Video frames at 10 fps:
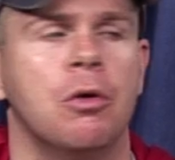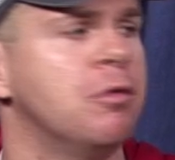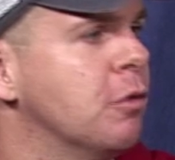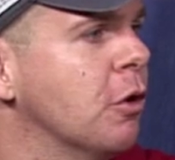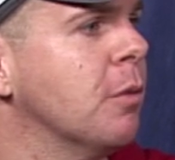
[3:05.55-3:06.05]

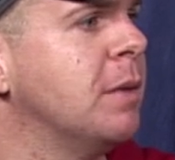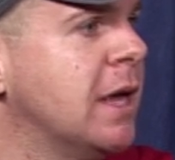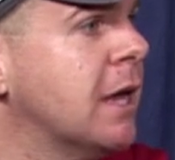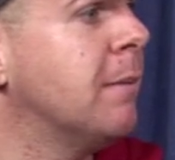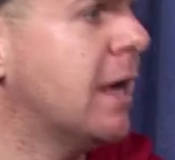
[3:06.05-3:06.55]
for
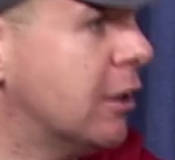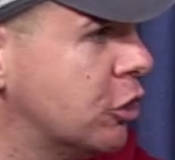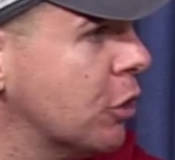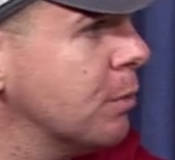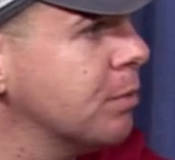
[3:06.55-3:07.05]
being a
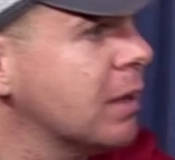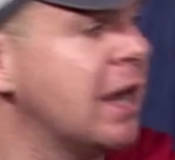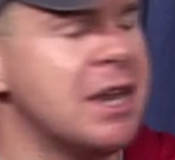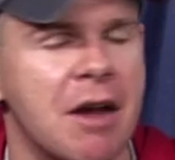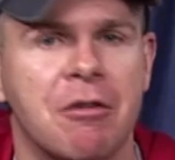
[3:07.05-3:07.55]
manager. I
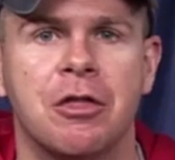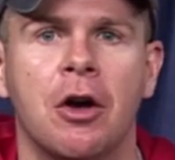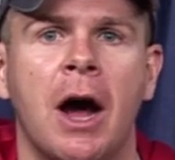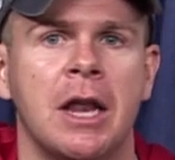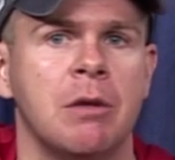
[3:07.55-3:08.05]
never
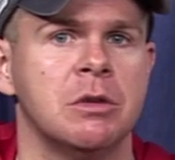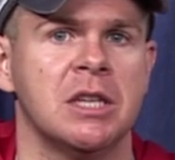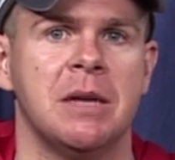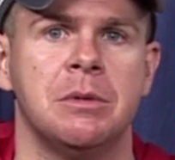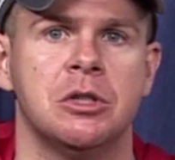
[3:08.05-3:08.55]
thought he was
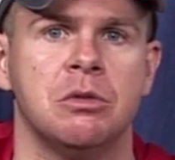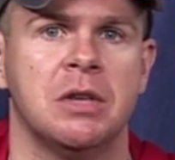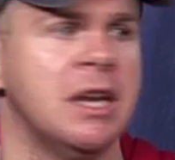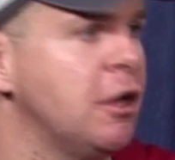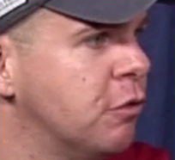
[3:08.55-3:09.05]
able to
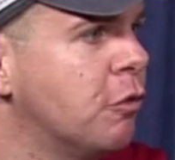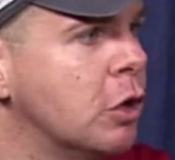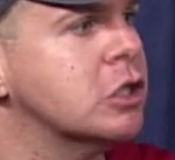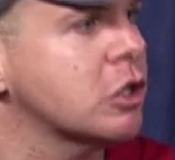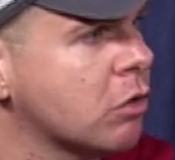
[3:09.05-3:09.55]
get his
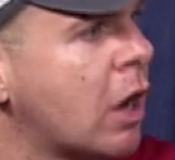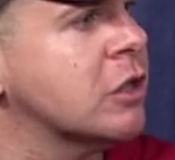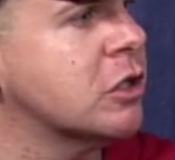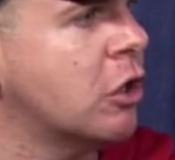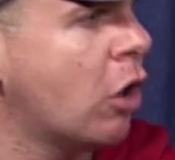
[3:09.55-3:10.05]
voice
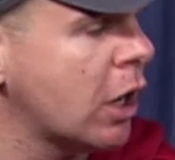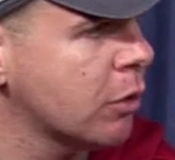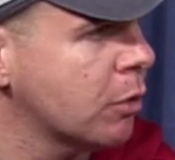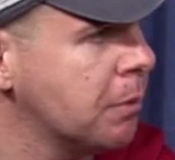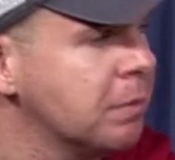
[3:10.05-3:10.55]
across in the locker
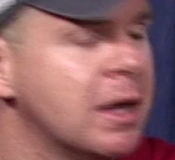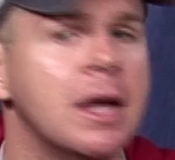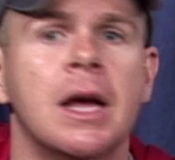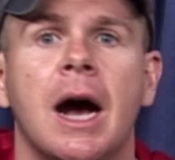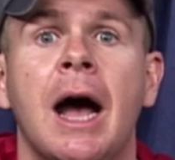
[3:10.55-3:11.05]
room.
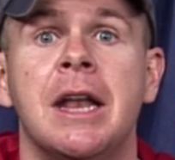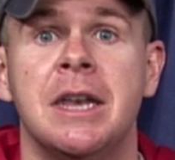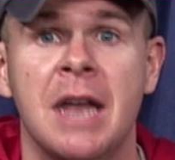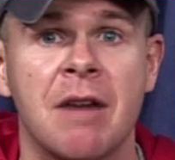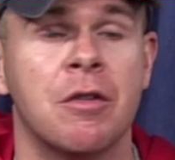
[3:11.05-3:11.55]
Yeah. I
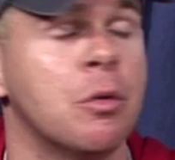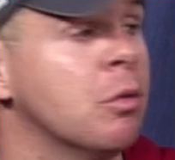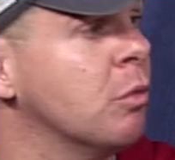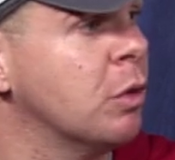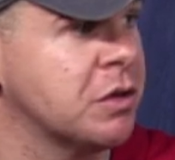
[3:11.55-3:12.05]
never
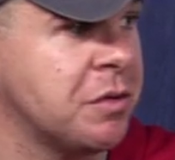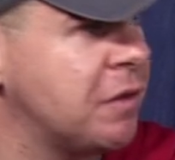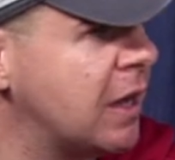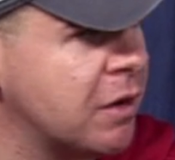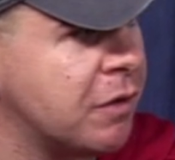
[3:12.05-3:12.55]
was a
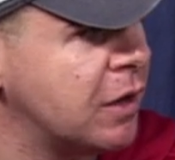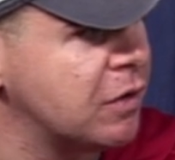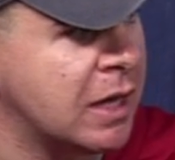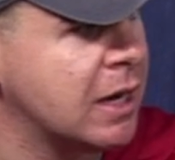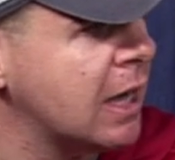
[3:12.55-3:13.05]
fan of his
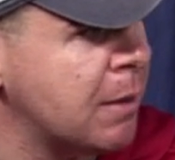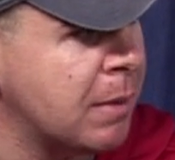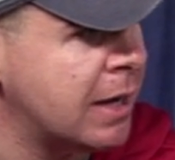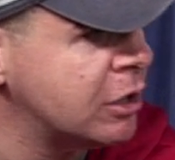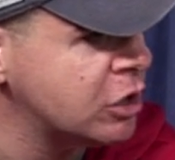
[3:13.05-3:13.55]
in-game
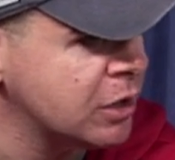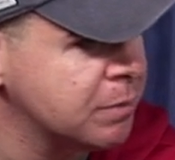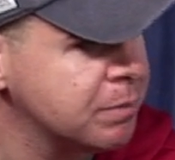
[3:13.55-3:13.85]
managing,